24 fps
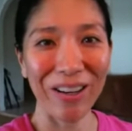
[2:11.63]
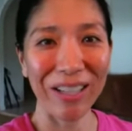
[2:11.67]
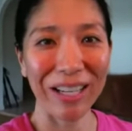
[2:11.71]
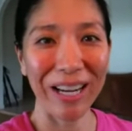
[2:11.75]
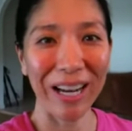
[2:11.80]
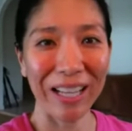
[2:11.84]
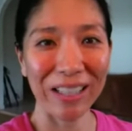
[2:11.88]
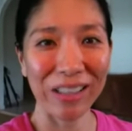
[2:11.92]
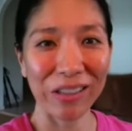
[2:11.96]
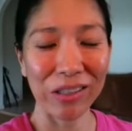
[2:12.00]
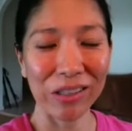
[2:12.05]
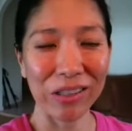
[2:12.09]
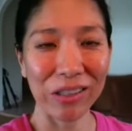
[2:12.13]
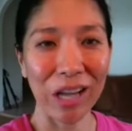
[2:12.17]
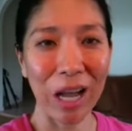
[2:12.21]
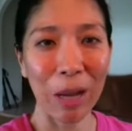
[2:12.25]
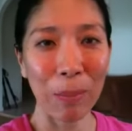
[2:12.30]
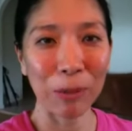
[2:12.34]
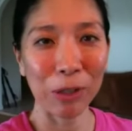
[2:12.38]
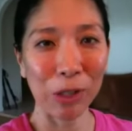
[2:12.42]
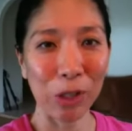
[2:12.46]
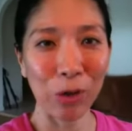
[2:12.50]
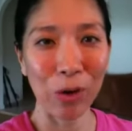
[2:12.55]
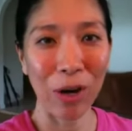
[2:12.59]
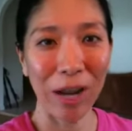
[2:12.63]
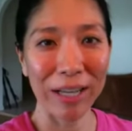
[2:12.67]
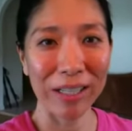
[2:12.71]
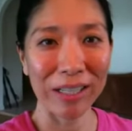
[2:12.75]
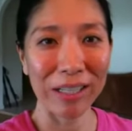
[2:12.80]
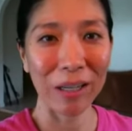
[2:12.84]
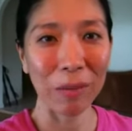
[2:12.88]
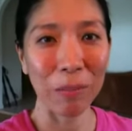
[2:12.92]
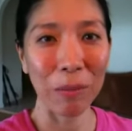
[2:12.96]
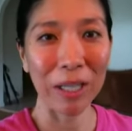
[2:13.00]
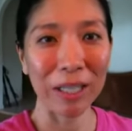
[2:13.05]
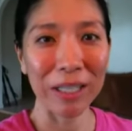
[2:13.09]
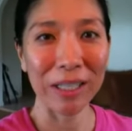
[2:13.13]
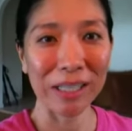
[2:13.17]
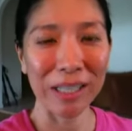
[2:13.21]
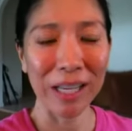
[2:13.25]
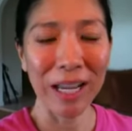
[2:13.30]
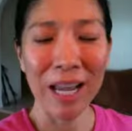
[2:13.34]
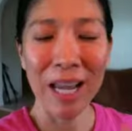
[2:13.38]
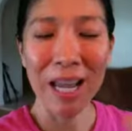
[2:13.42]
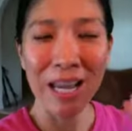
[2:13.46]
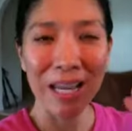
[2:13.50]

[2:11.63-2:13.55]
and I had to stop and try something because,